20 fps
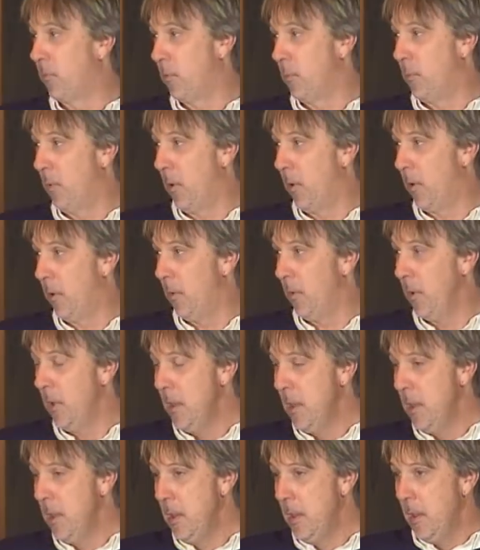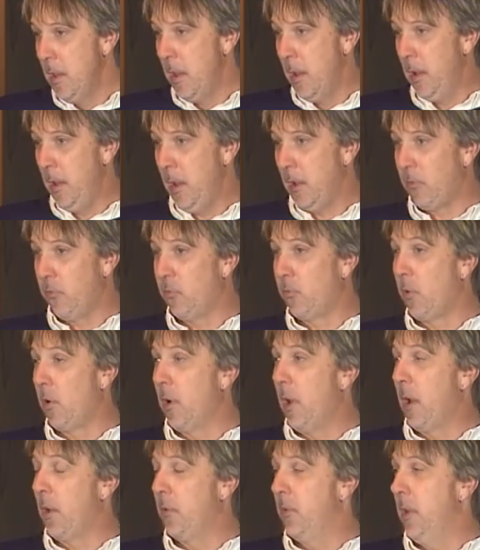of Tomorrow. And it actually
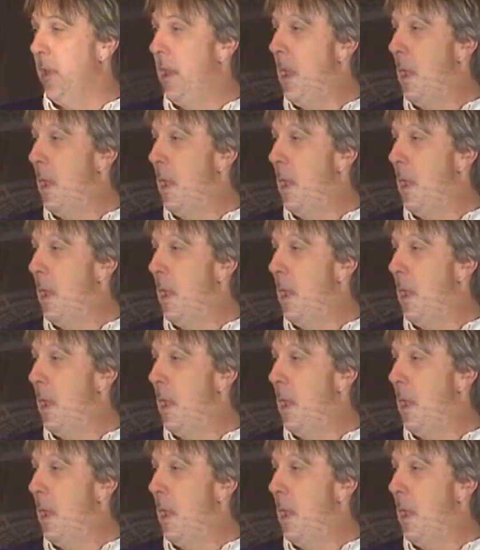started out as an